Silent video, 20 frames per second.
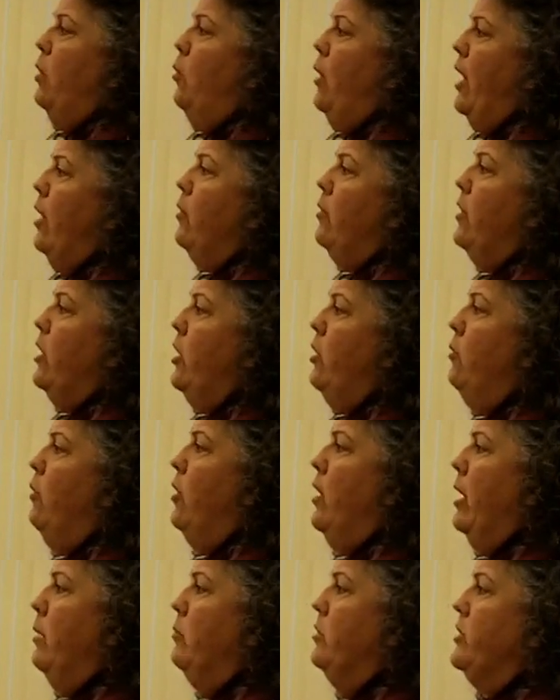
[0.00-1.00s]
aware that you
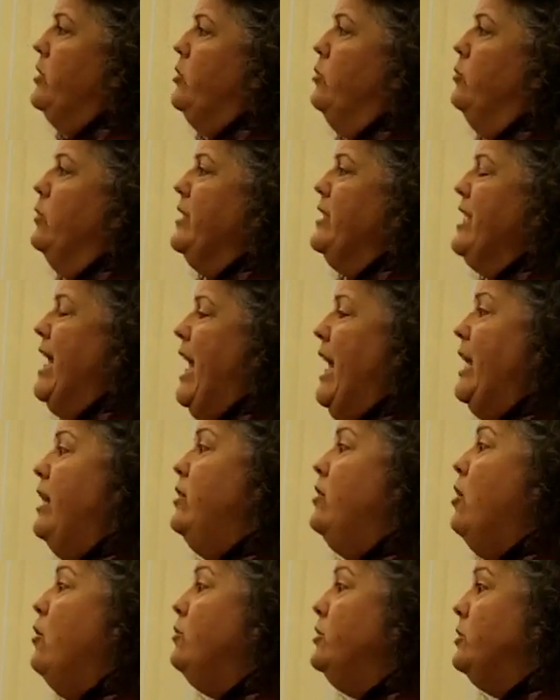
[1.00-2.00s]
are able to
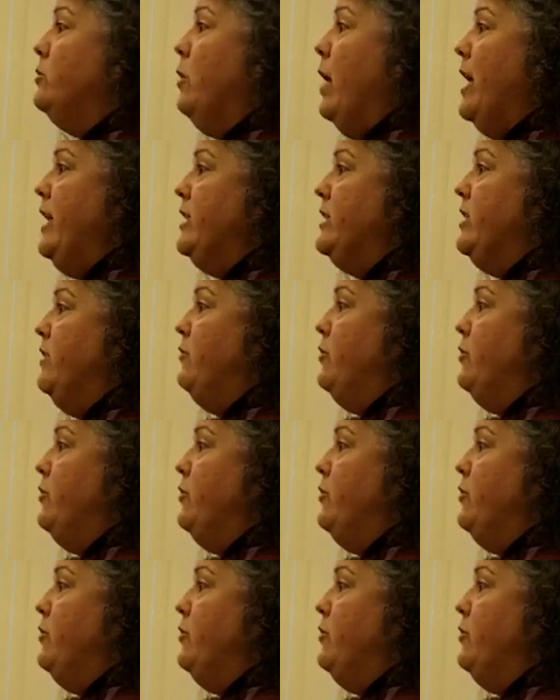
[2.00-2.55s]
retain those rights